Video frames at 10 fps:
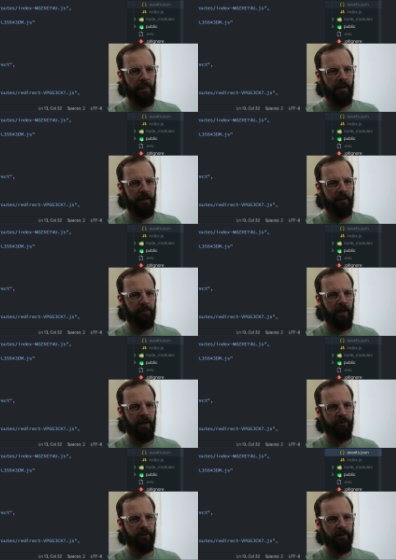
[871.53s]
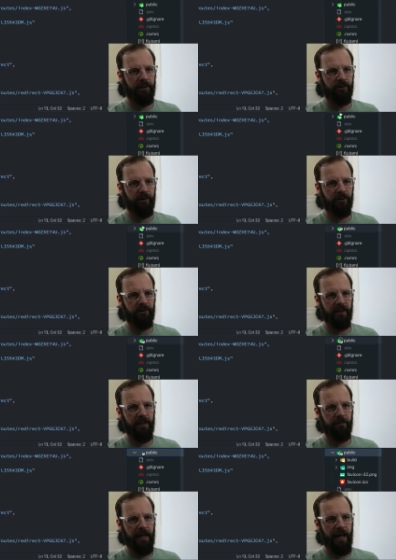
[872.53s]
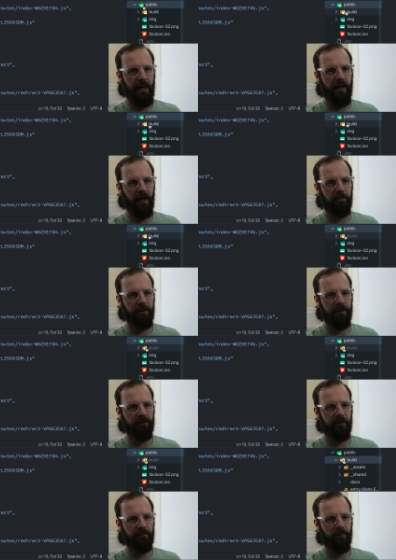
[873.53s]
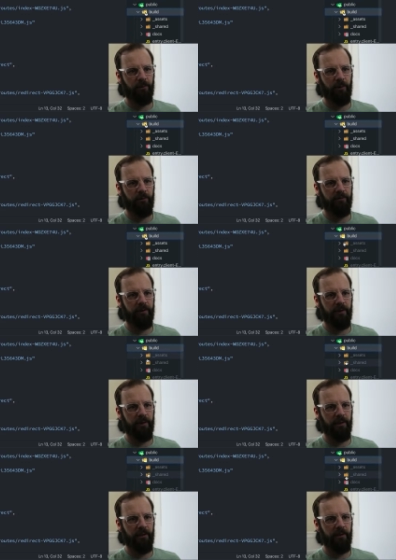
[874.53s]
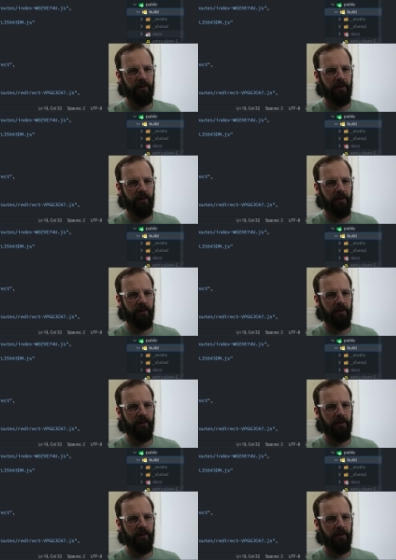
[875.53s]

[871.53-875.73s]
then the browser is the same app, except for what we've done